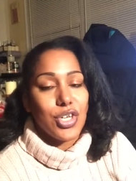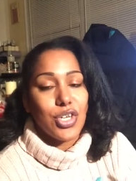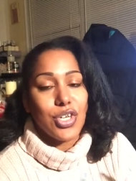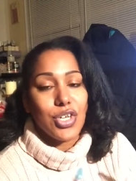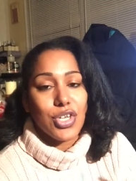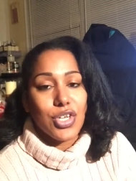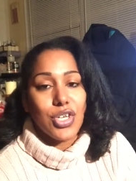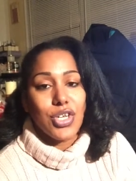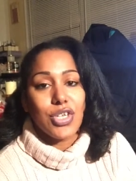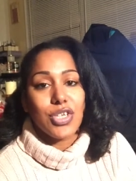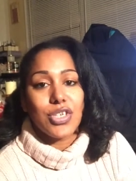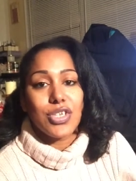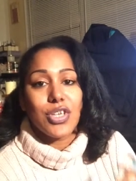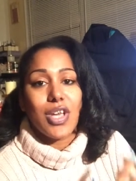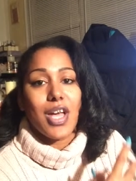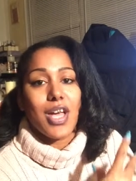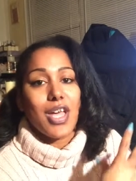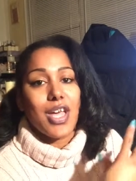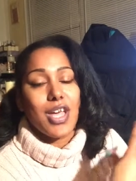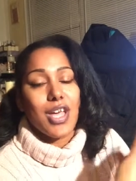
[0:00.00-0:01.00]
cook, cook
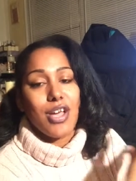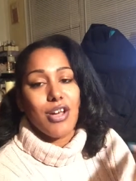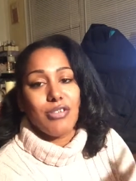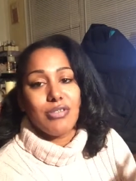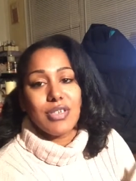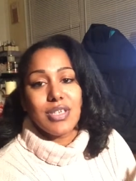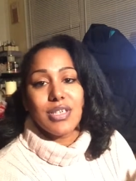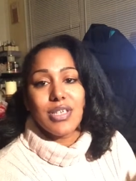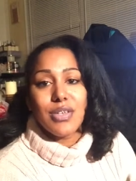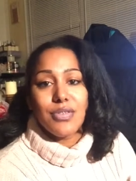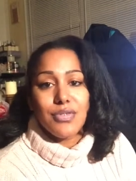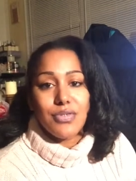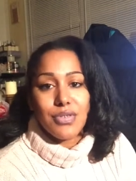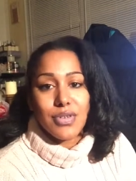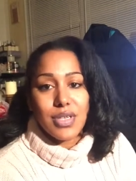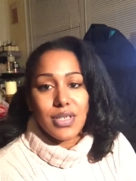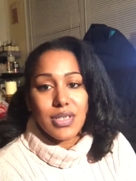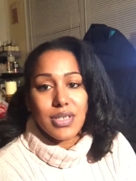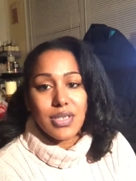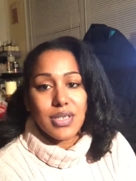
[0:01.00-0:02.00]
so I can go
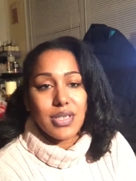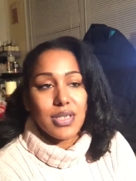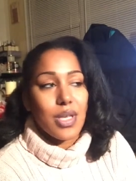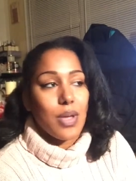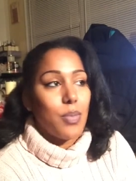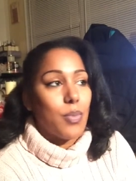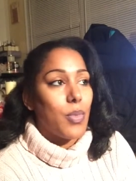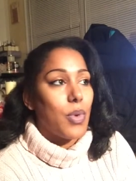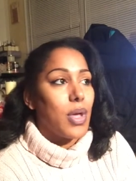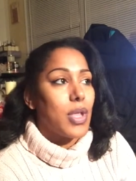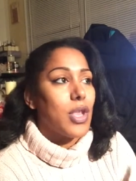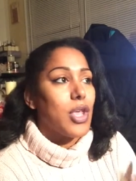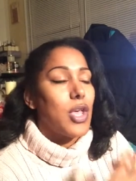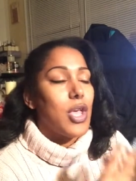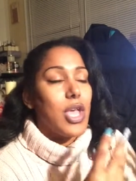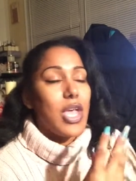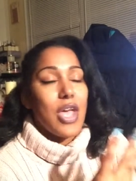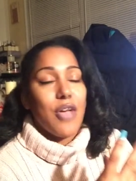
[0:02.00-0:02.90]
deliver it to someone.